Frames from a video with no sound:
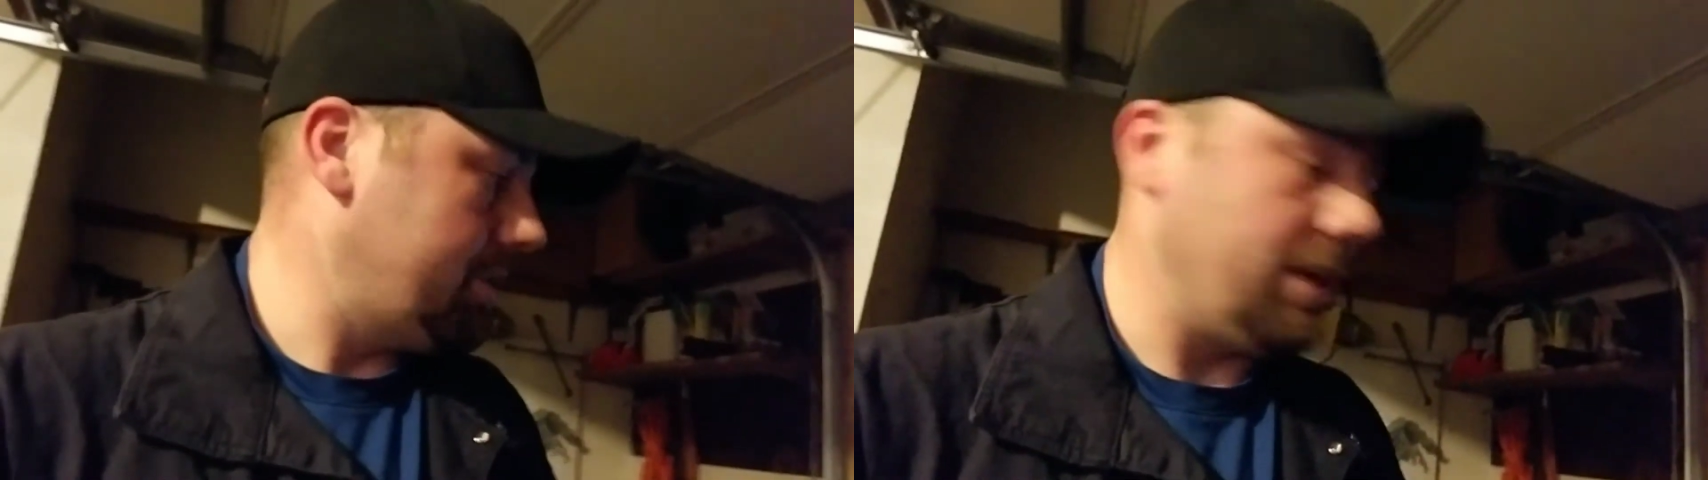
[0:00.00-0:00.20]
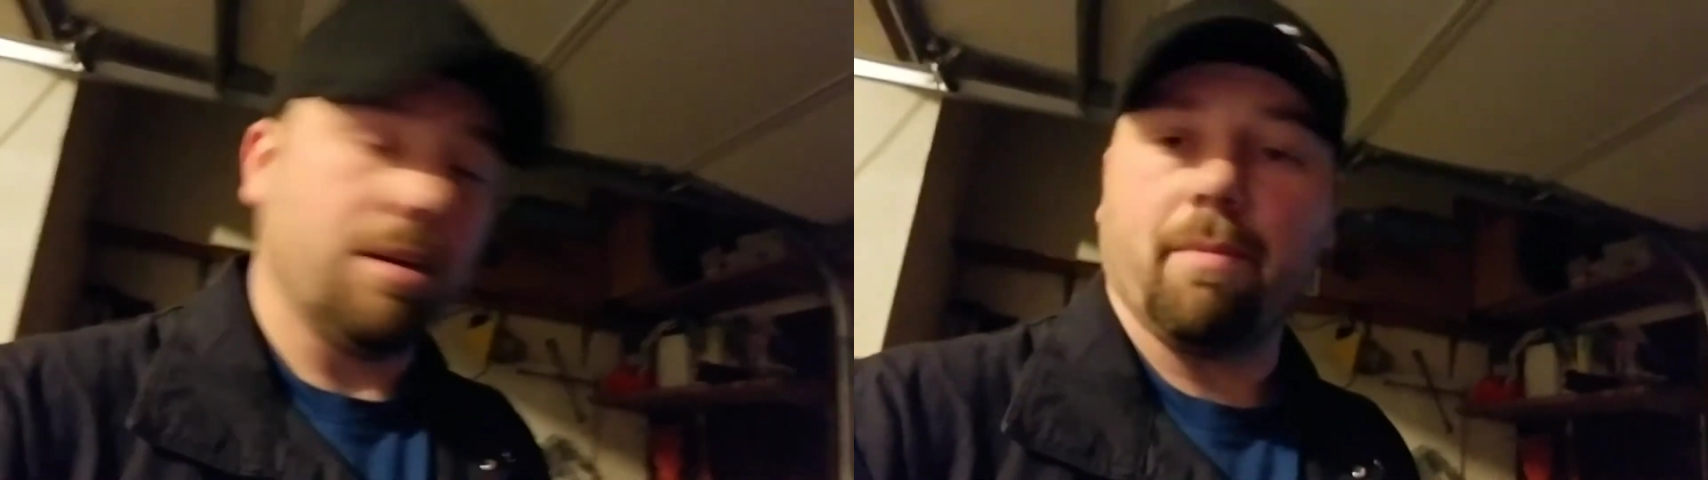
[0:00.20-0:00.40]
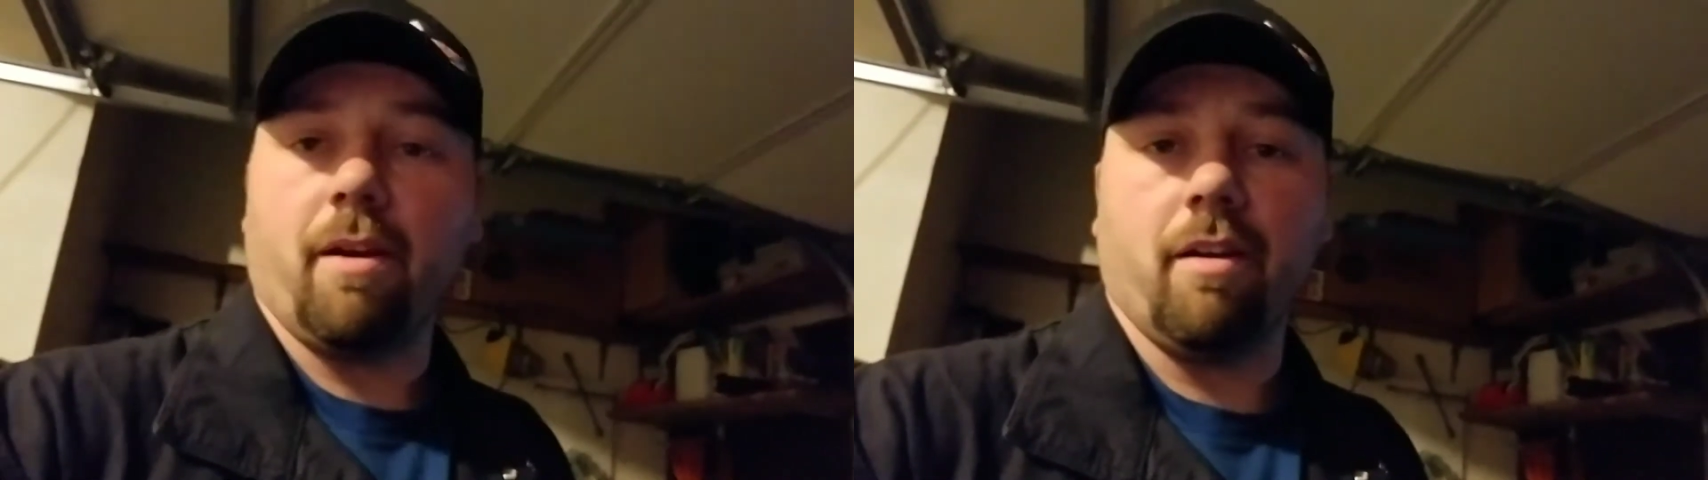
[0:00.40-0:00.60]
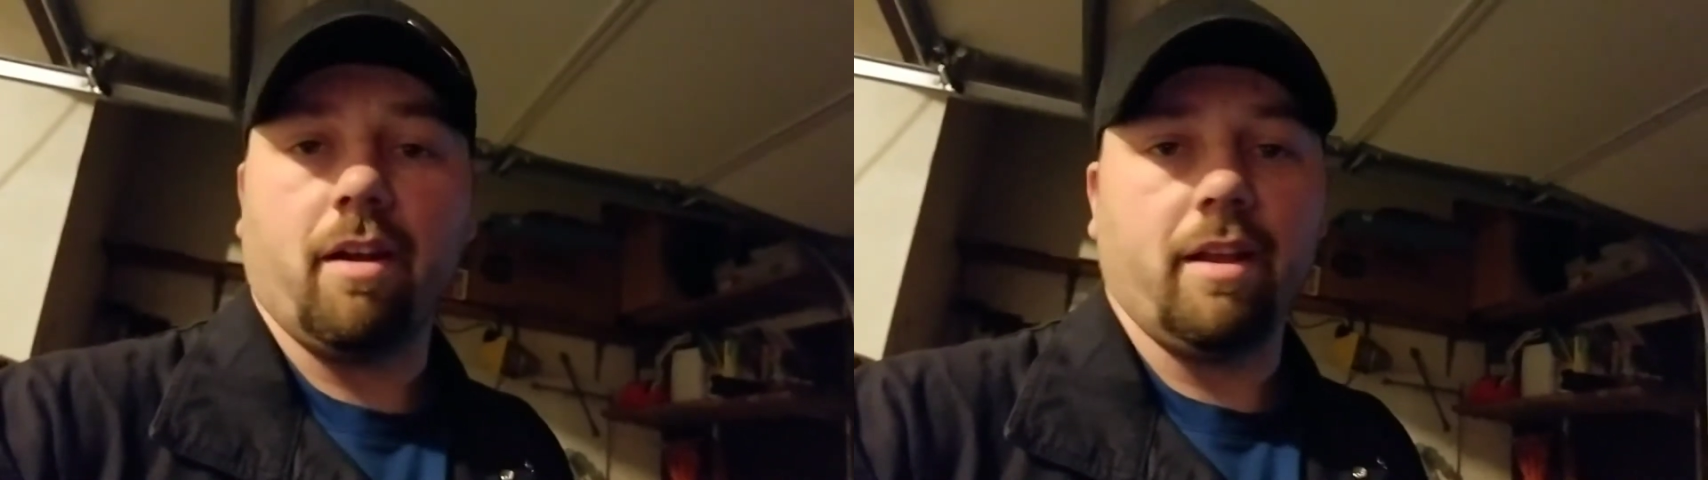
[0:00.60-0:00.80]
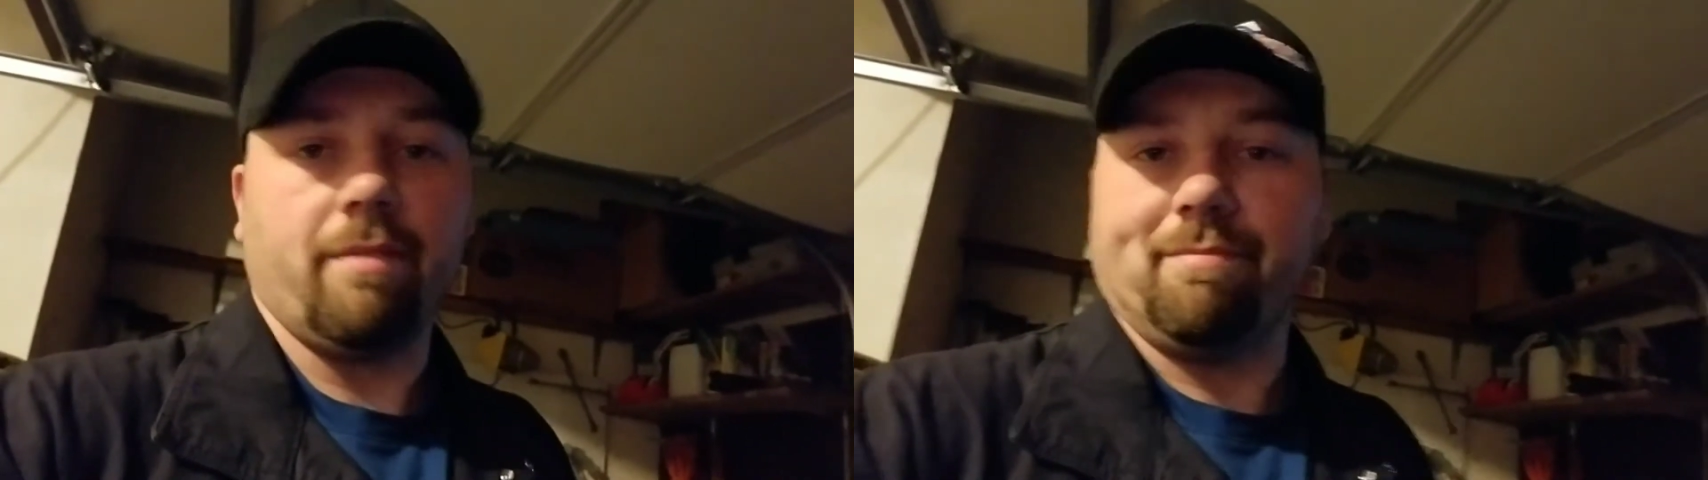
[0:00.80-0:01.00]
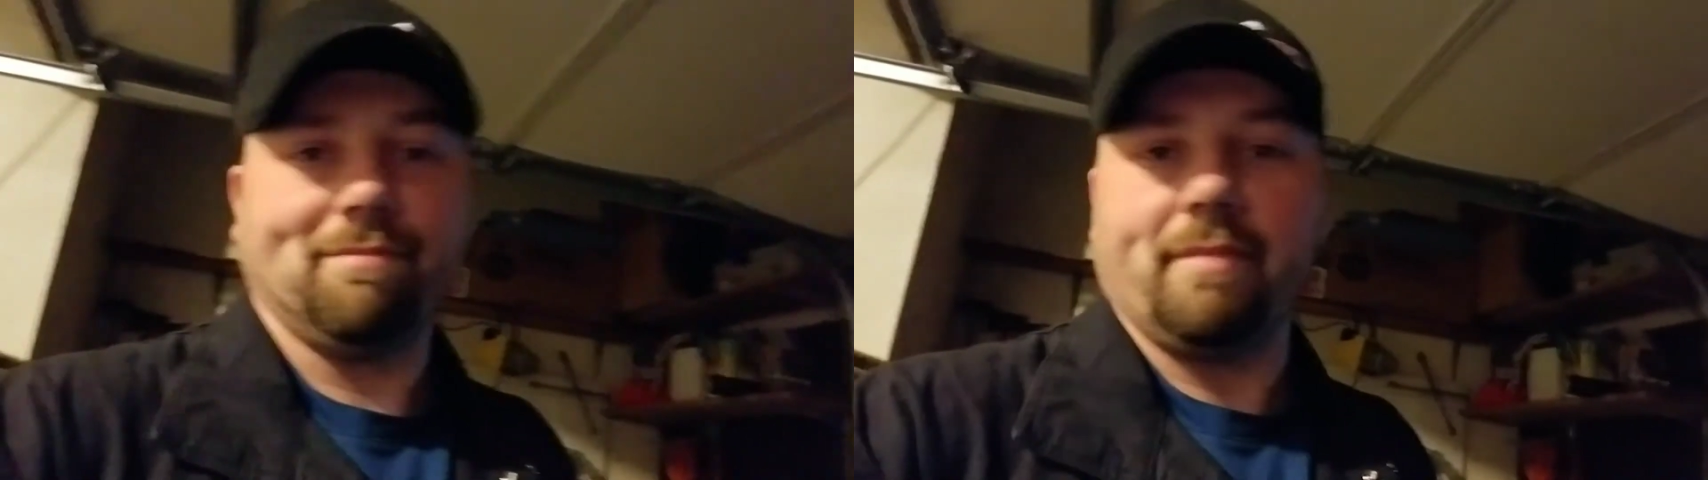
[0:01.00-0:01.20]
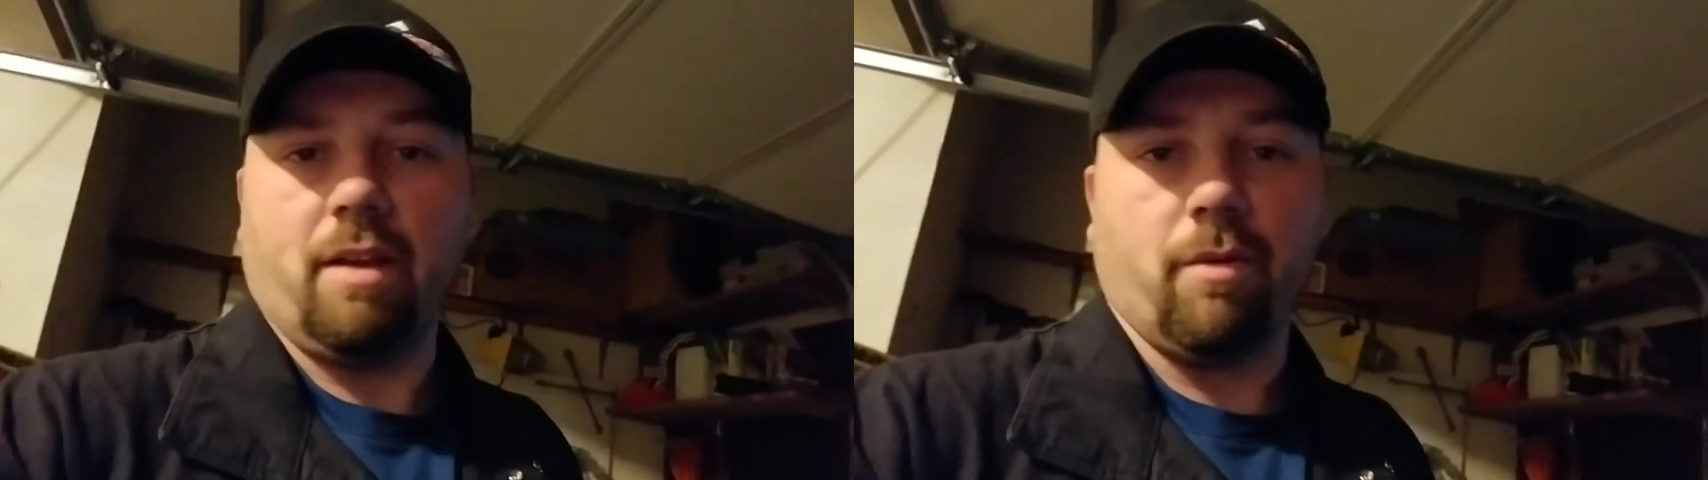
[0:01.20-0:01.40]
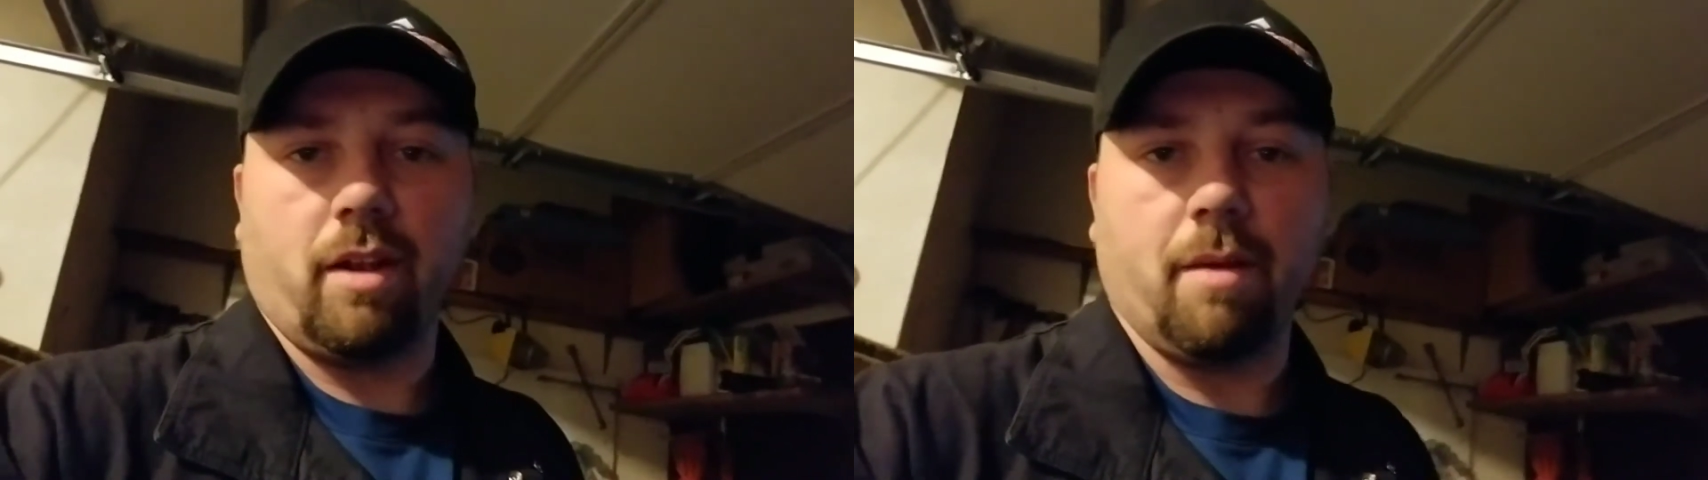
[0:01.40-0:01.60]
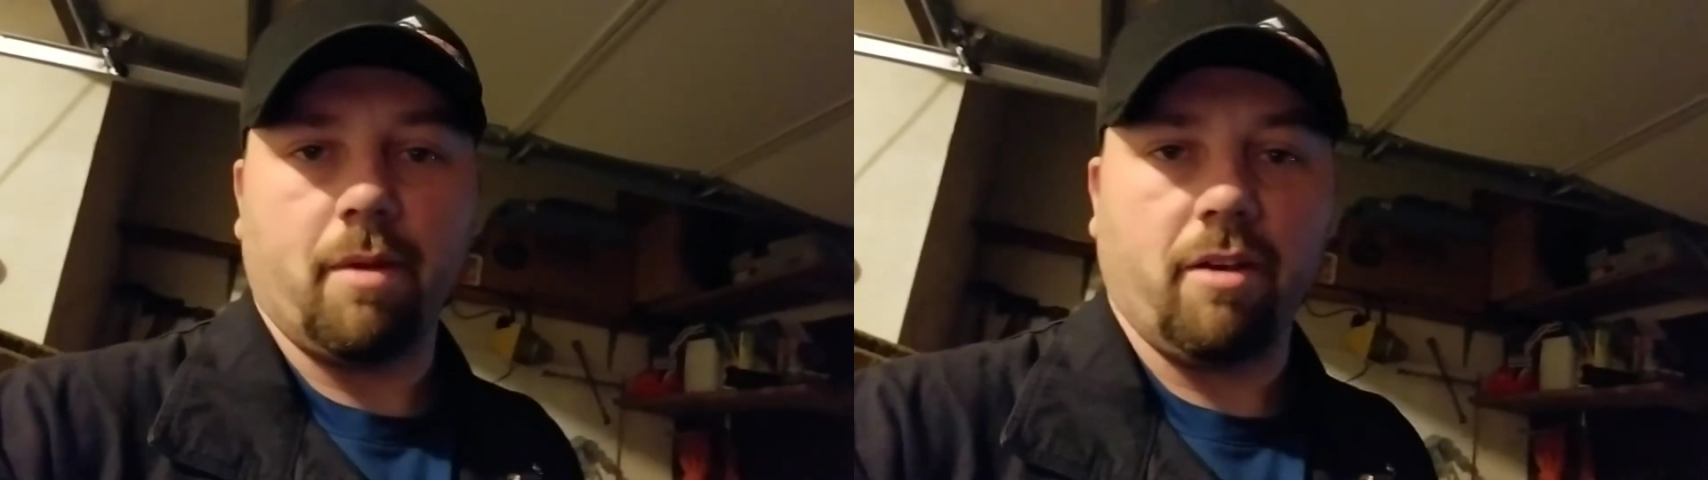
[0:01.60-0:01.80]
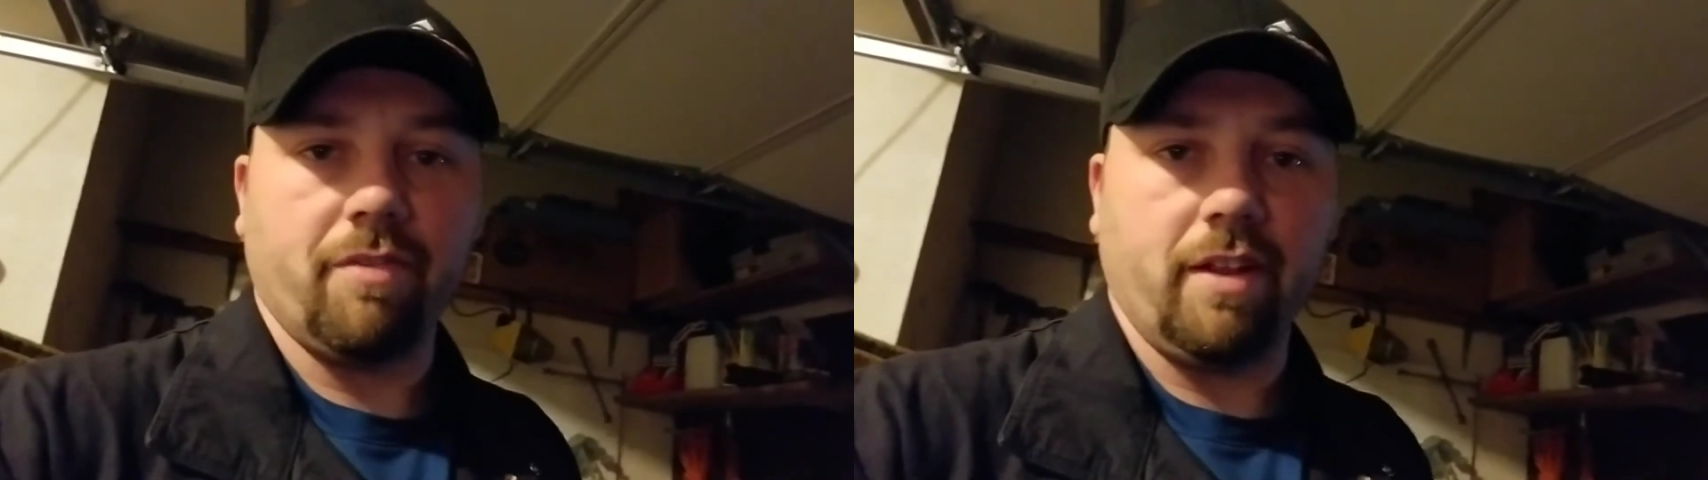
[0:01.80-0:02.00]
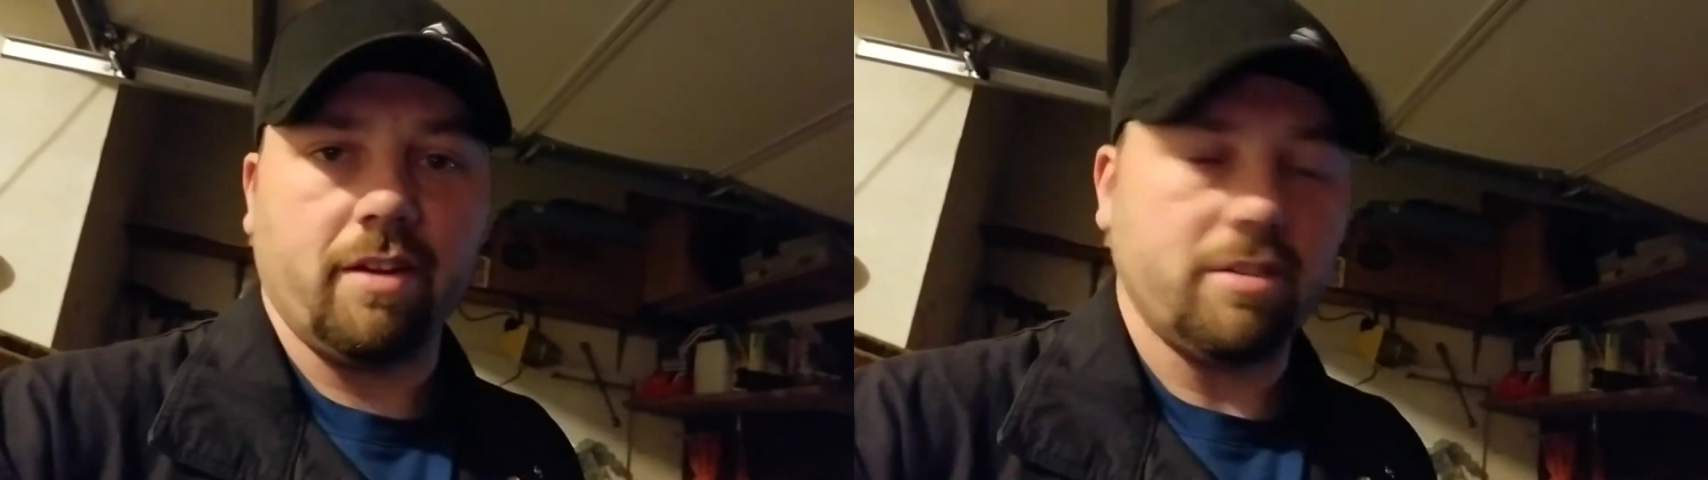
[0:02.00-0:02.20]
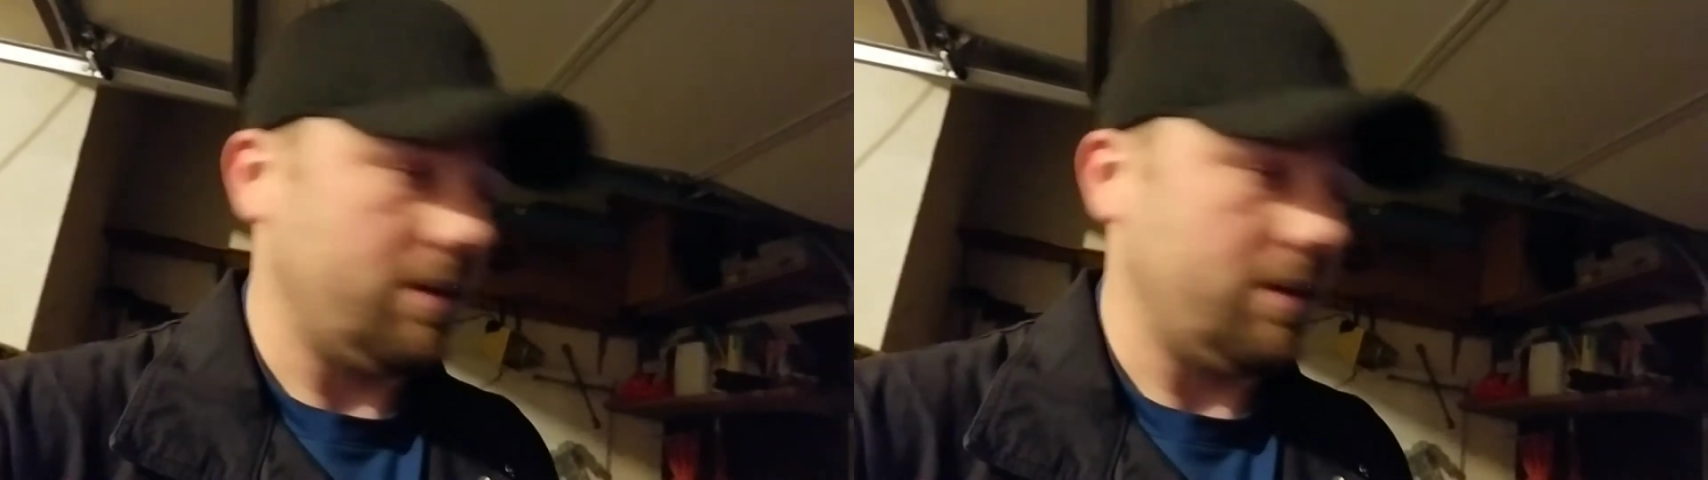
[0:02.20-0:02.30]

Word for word: cheater bar on it it wasn't coming off either.